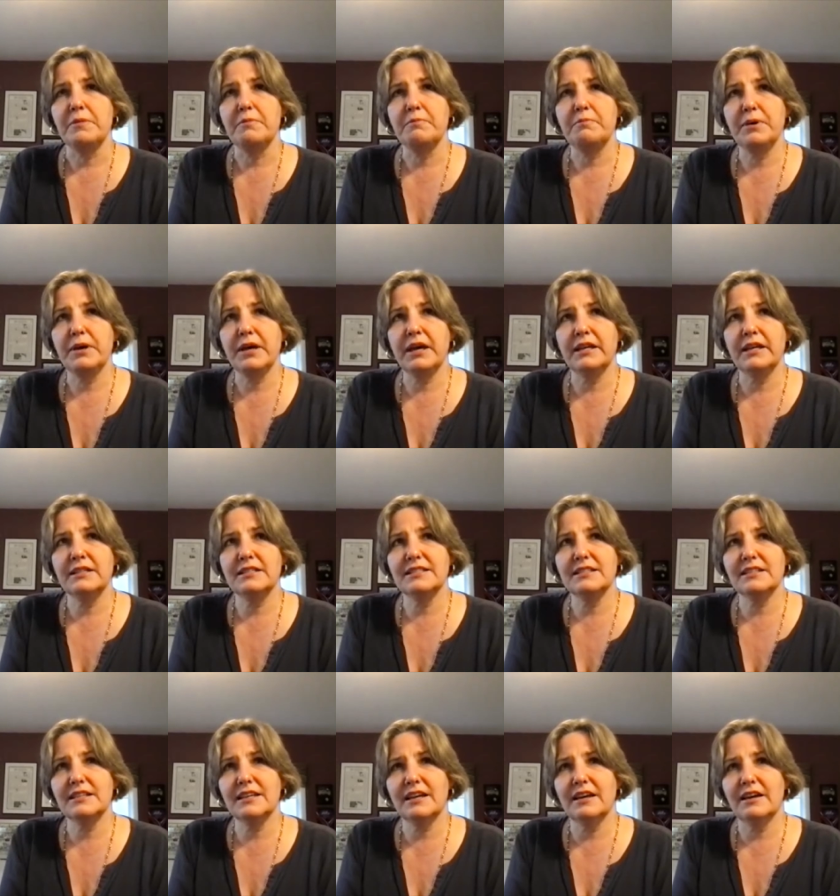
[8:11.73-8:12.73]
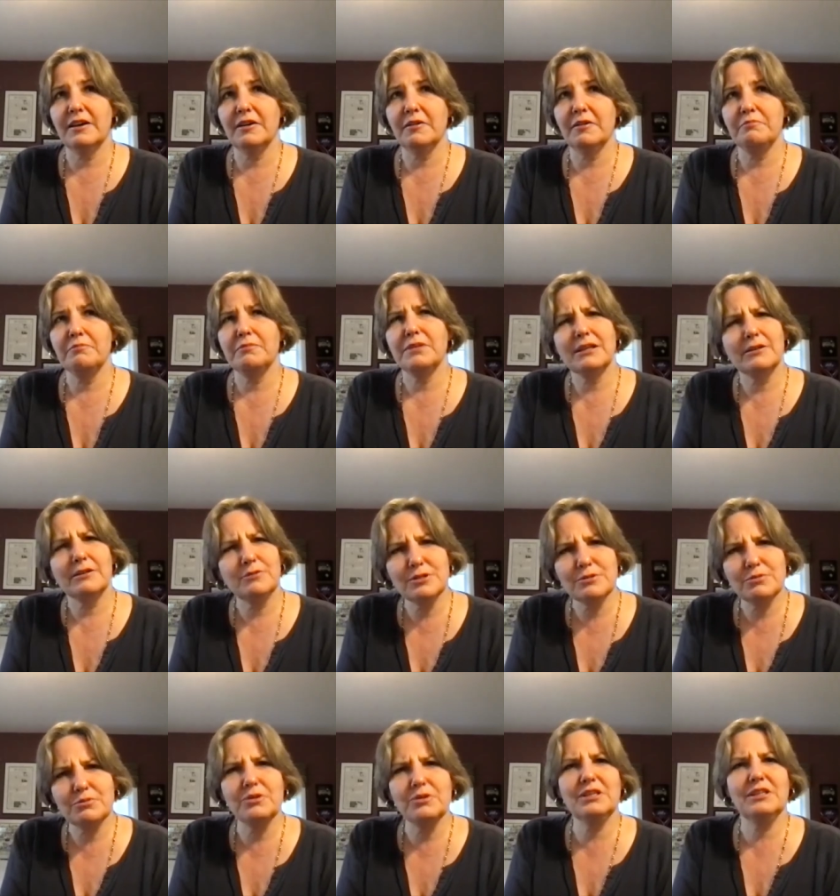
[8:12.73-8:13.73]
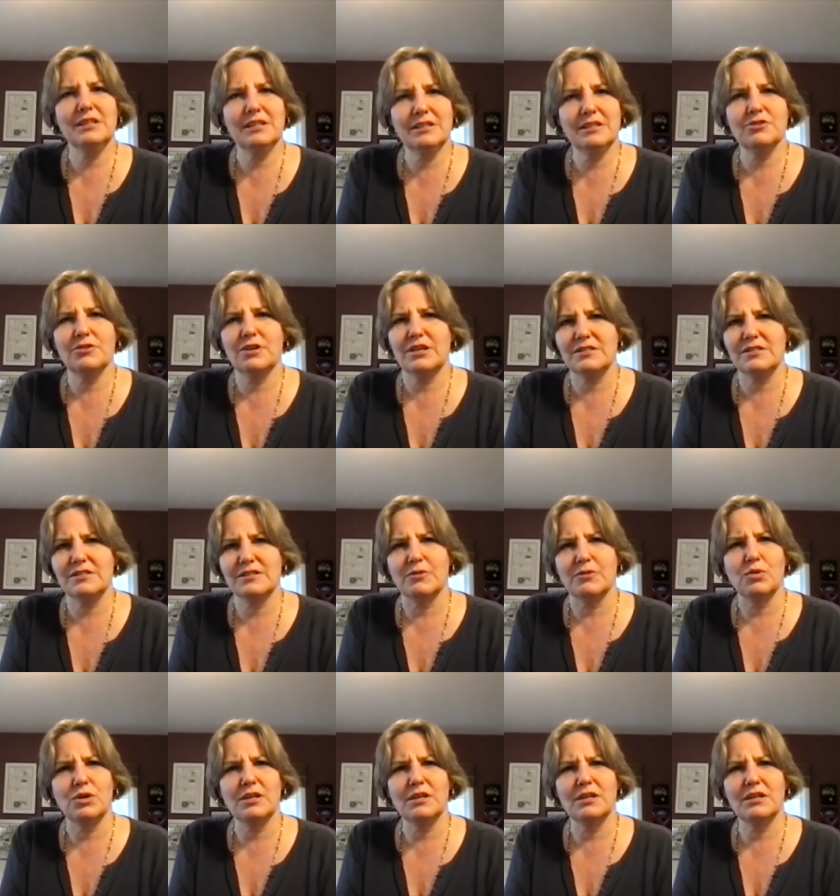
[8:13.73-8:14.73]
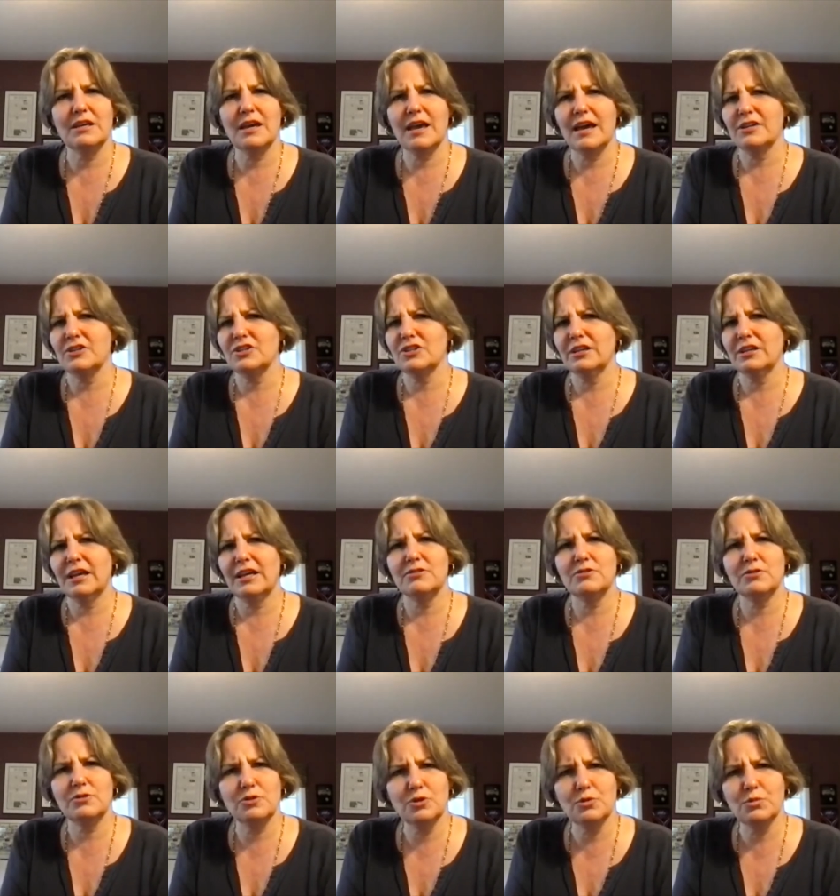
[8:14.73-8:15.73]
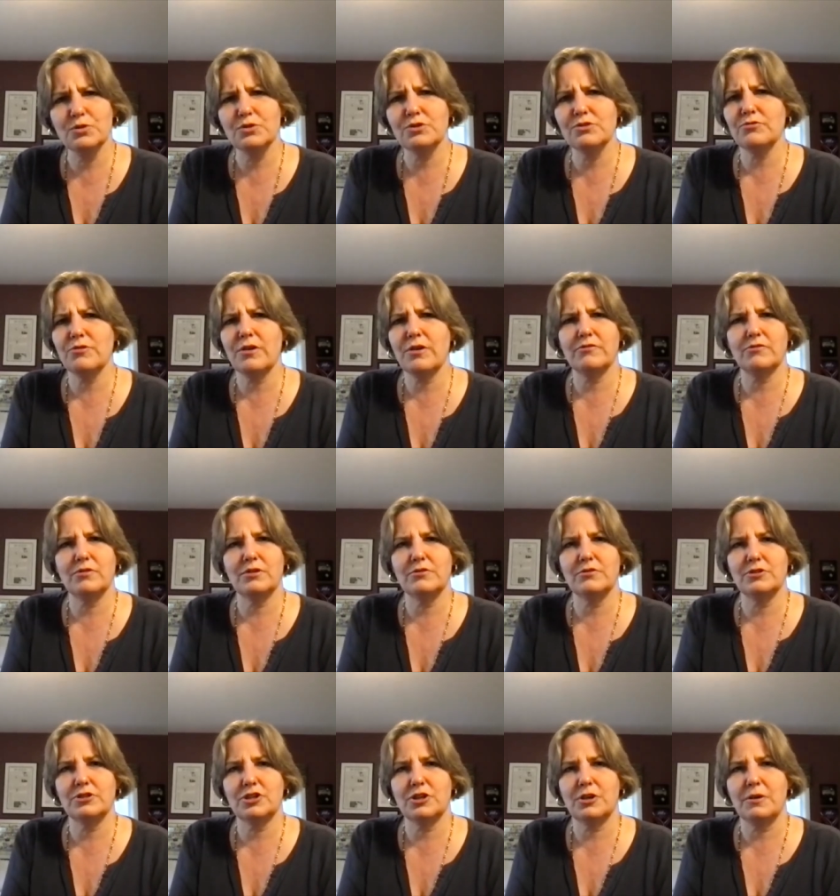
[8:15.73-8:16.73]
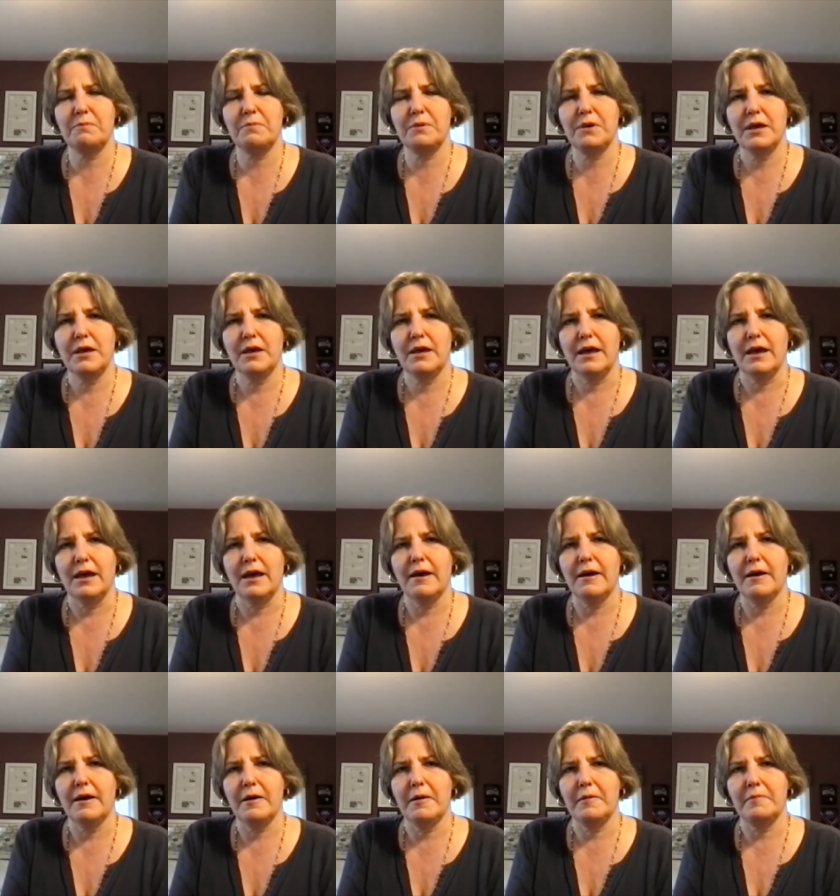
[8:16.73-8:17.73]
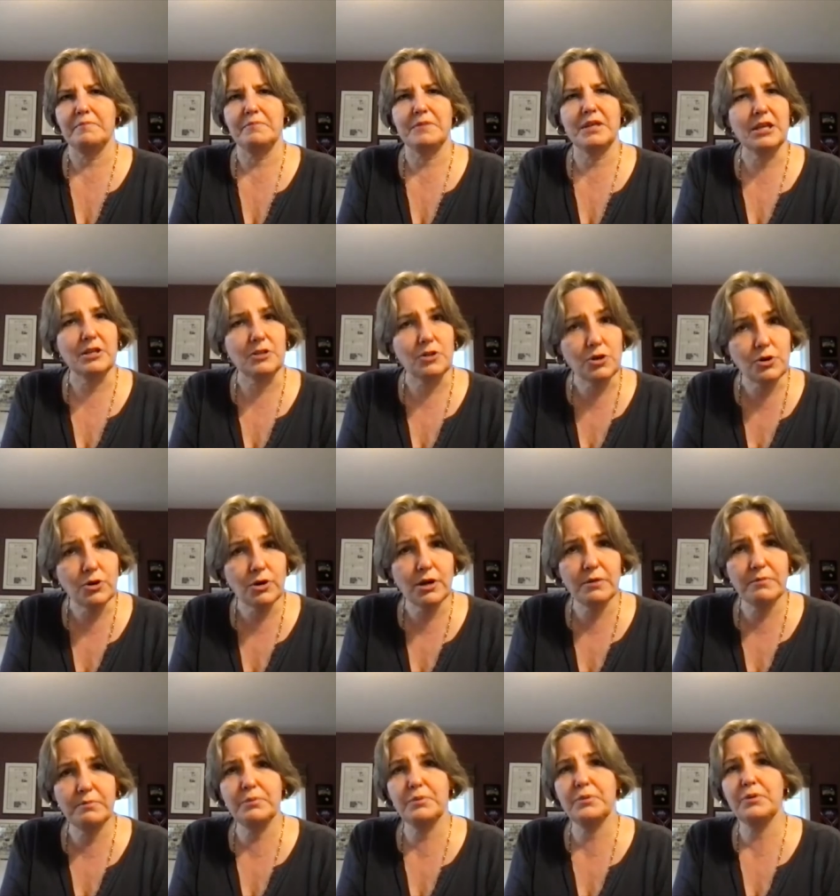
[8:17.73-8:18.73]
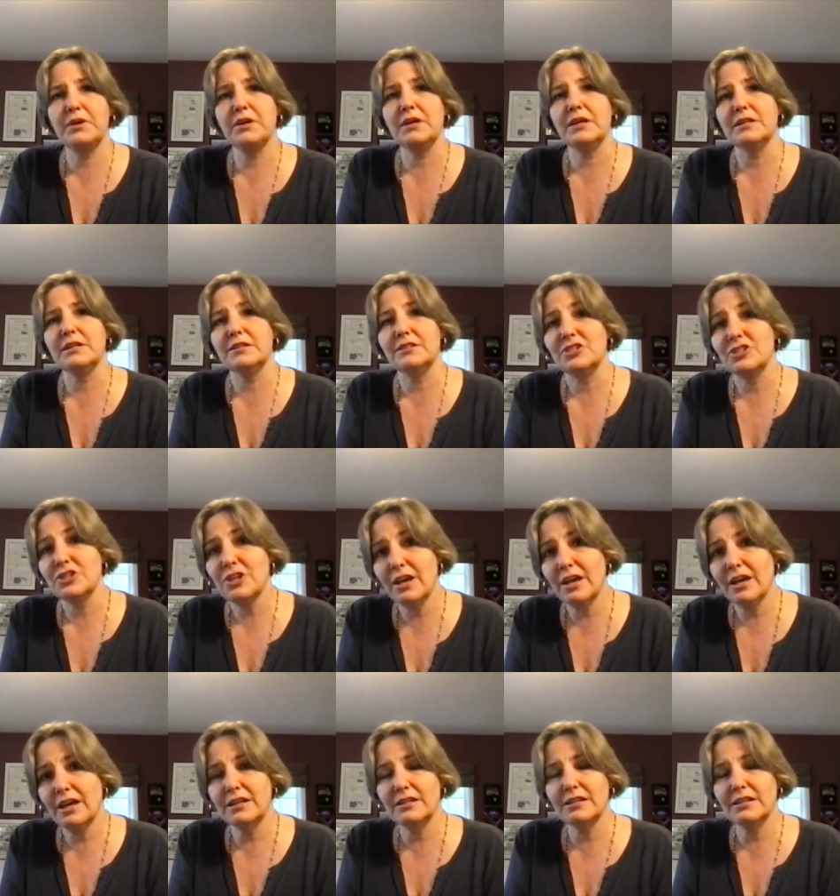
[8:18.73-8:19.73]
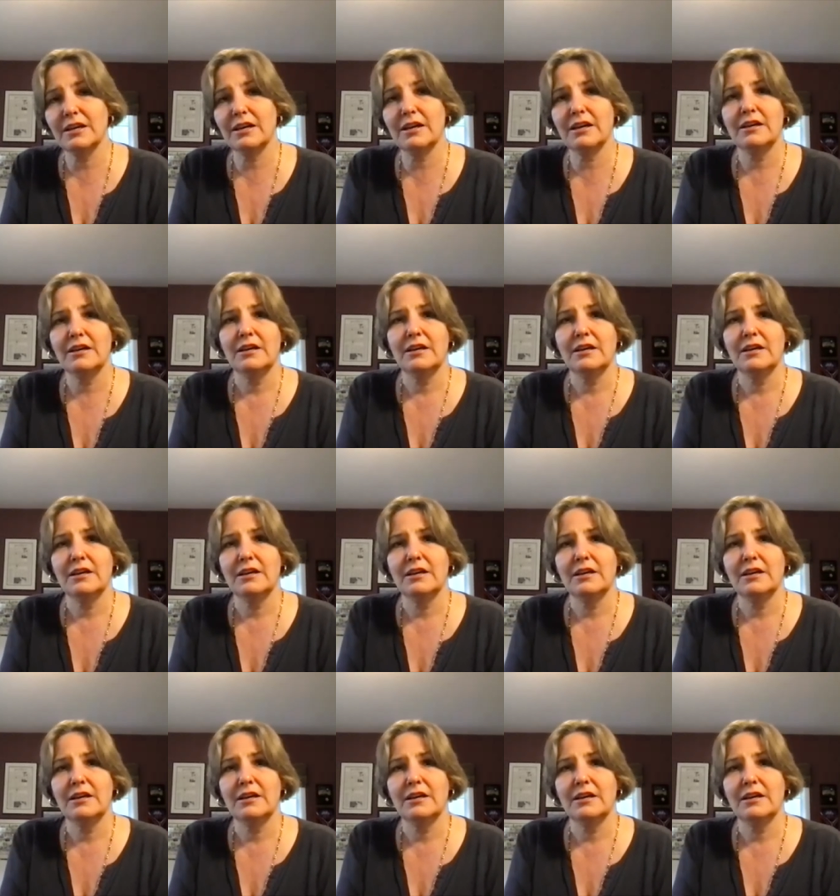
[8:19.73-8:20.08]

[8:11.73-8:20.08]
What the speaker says: But it was really interesting. We actually had super strong readership in Europe, in China,